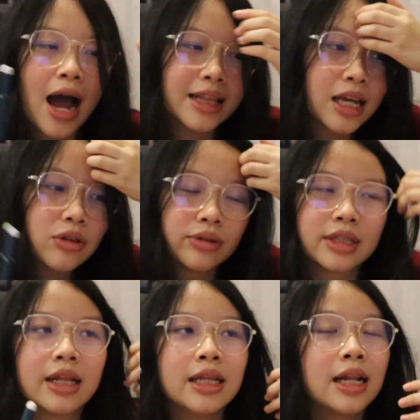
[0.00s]
I tend to
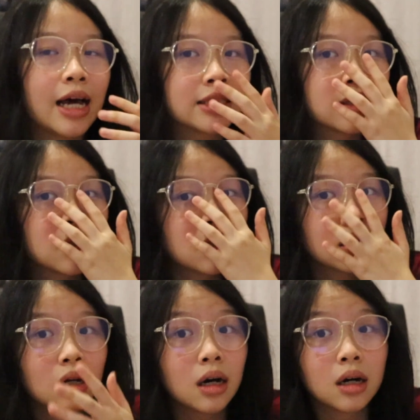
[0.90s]
study lesser
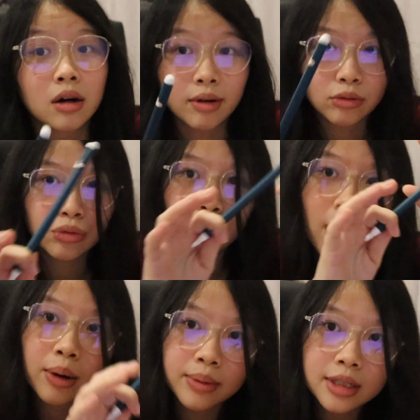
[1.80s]
around 2
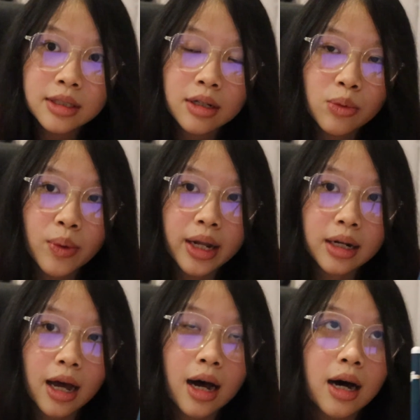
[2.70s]
hours
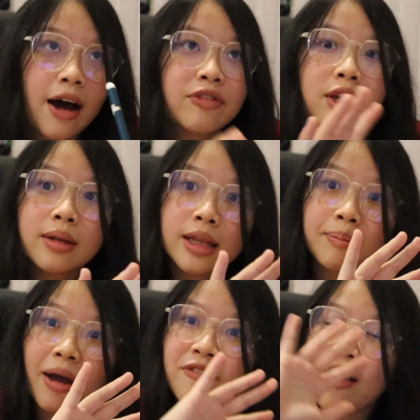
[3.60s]
after
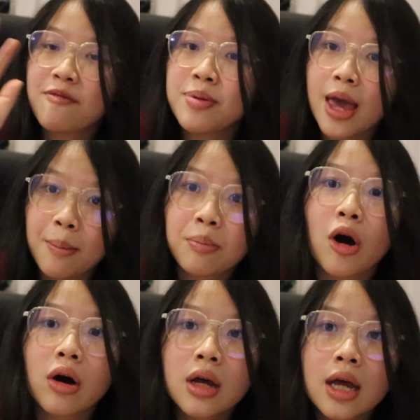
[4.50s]
my 5 p.m.
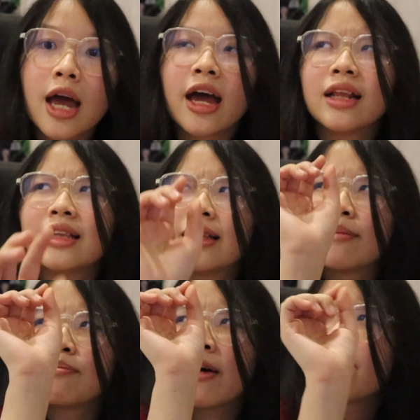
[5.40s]
block. And
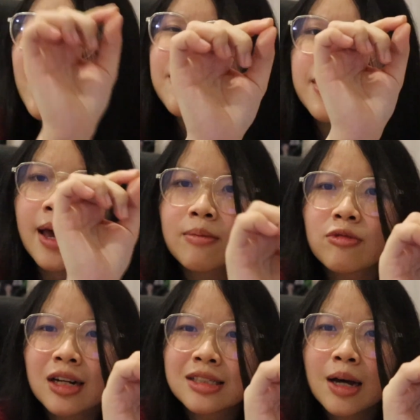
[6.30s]
my 5 p.m.
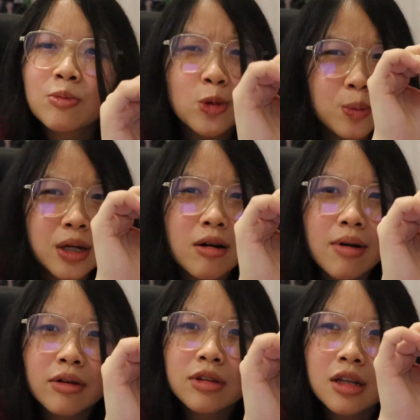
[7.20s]
rest time would be
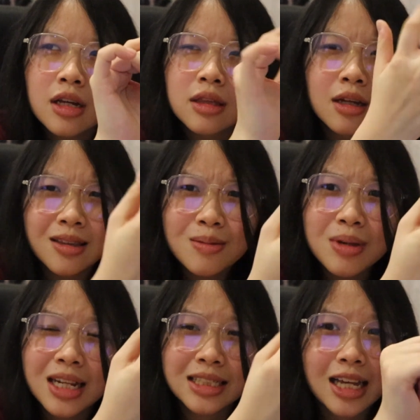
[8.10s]
around 30
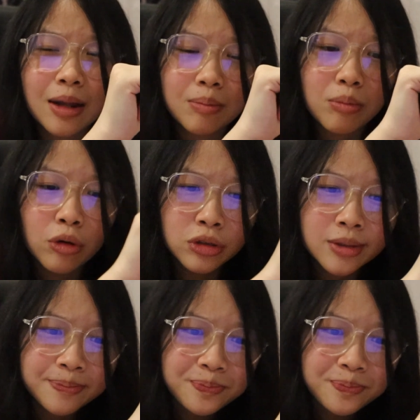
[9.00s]
minutes at most.